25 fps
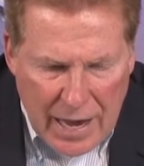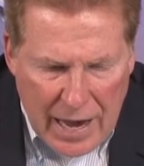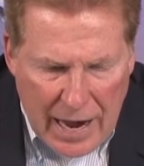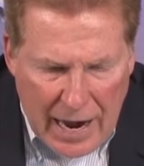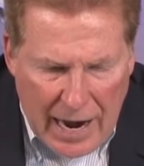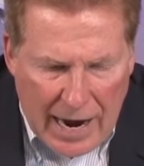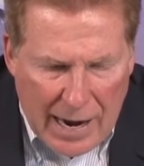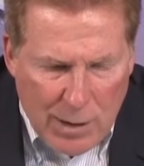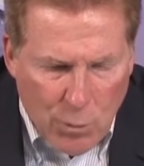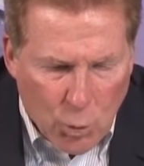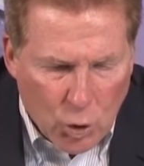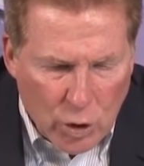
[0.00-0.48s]

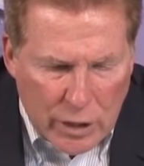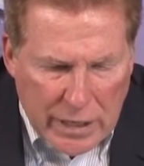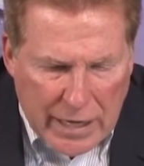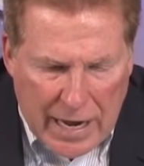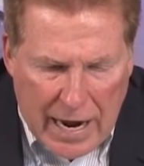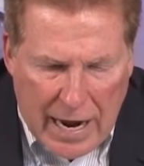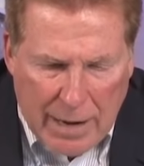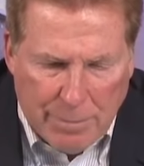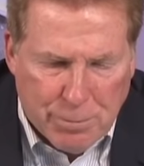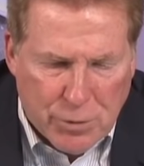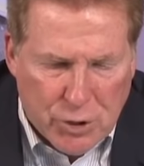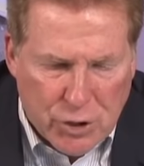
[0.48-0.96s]
I will
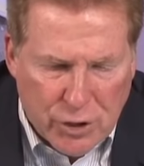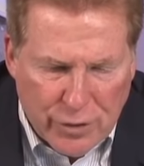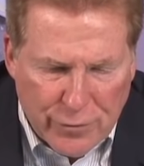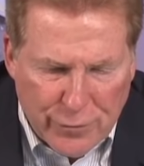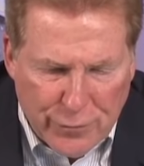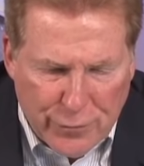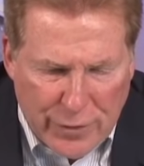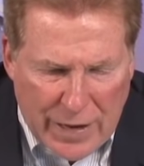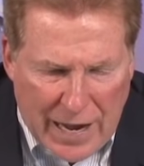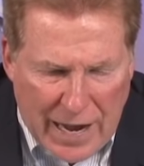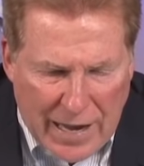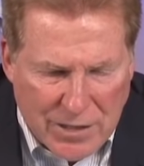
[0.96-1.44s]
capture
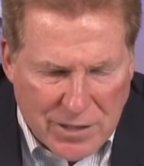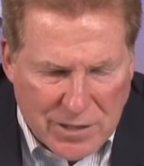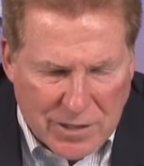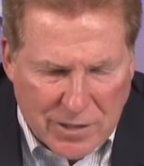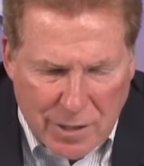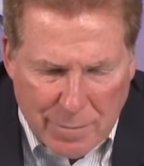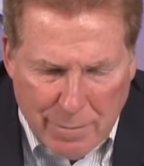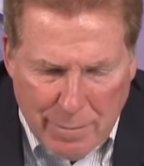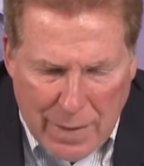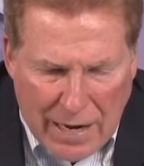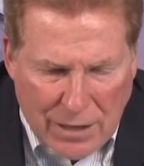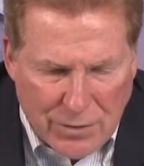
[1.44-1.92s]
vast
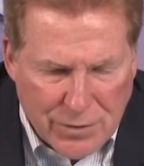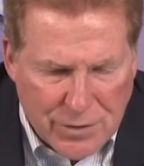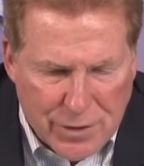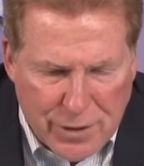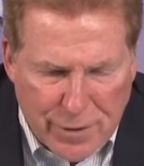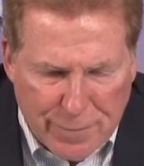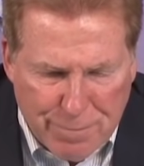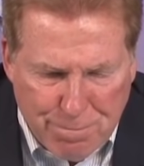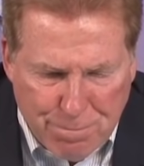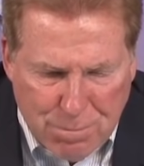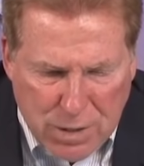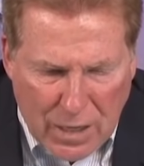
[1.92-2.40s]
amounts
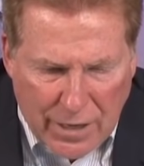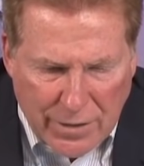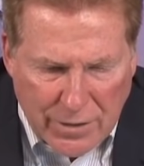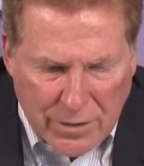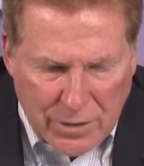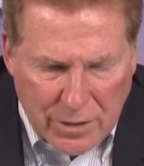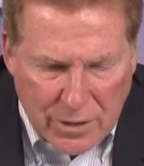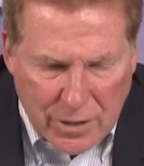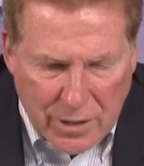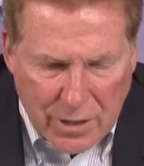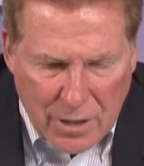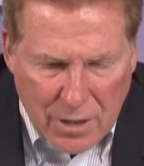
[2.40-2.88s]
of
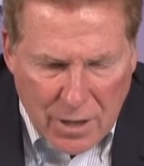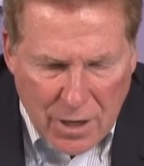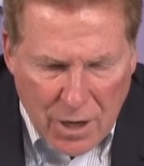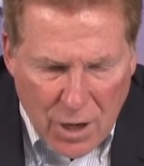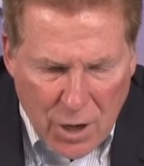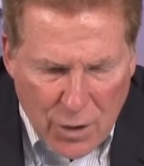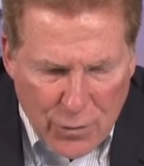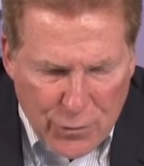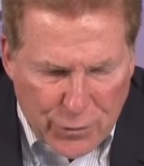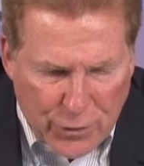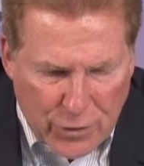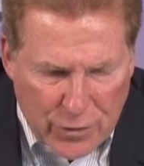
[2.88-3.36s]
plunder,
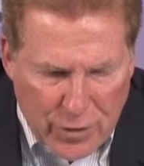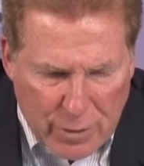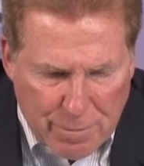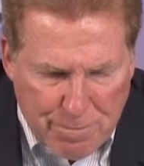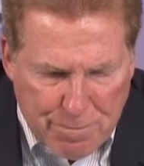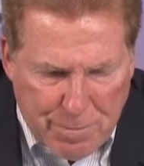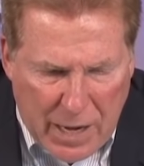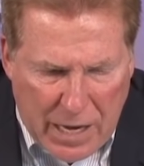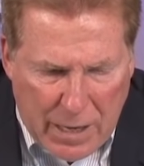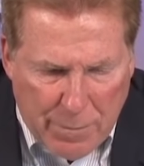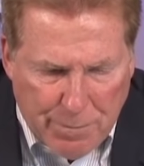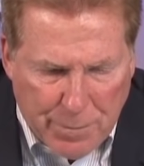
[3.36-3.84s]
for the
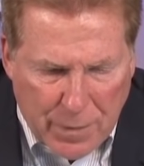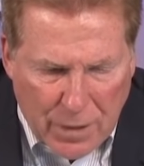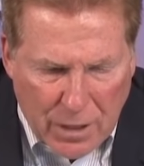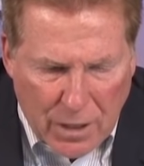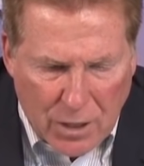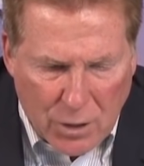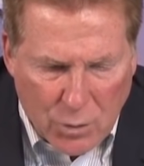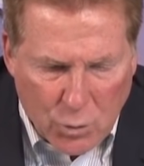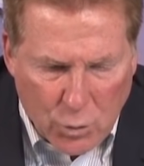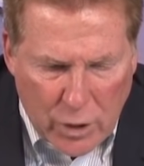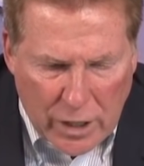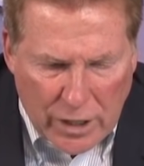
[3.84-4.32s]
people
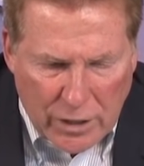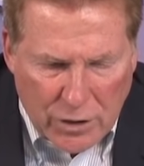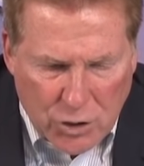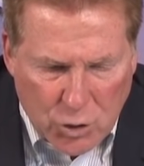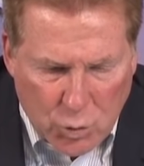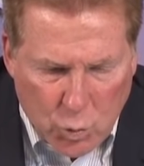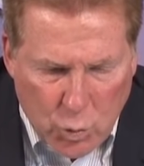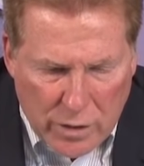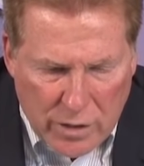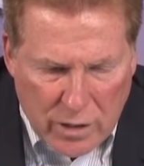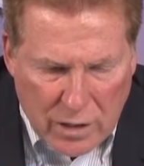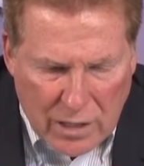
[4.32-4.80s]
are
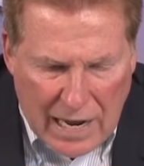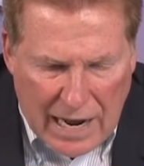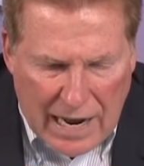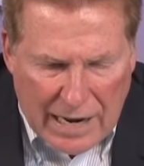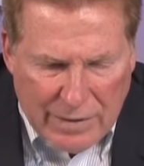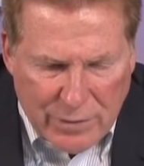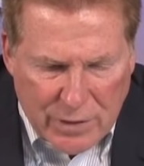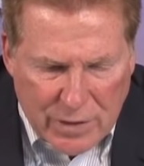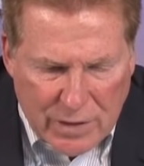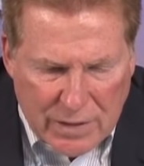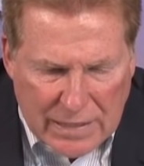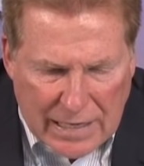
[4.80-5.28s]
rich with
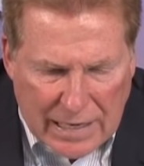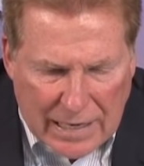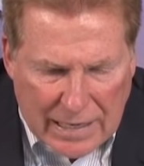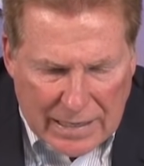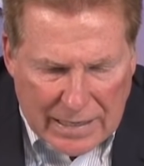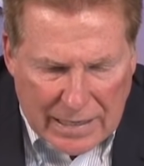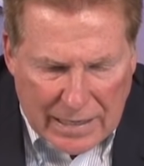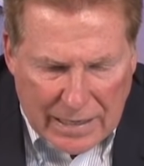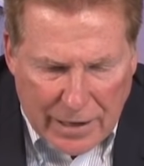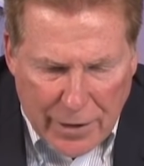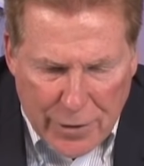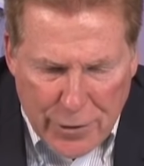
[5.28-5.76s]

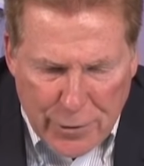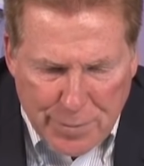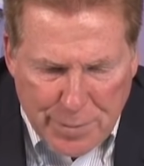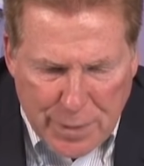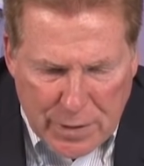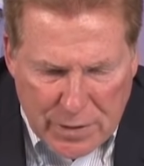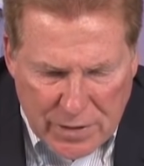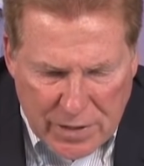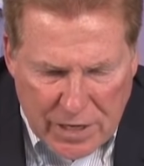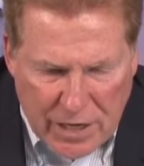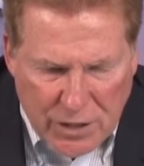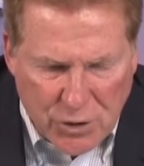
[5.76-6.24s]
livestock and other
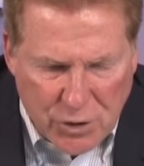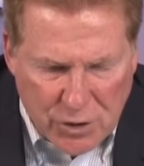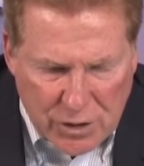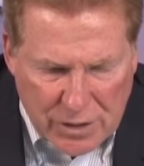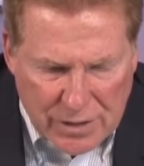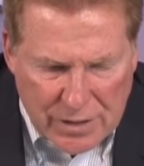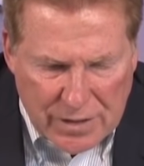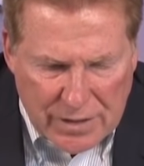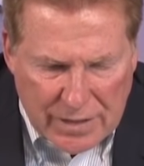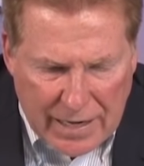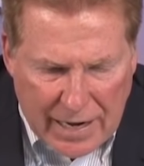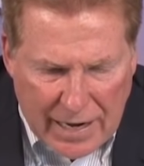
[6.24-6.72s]

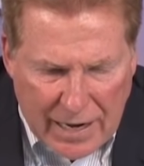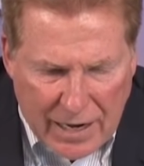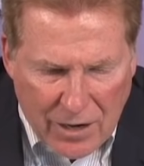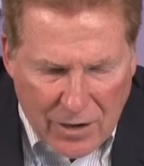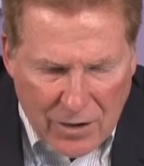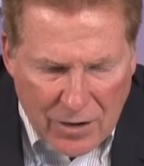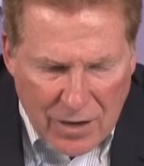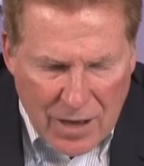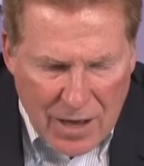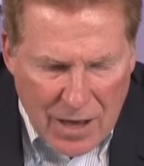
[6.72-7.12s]
possessions now.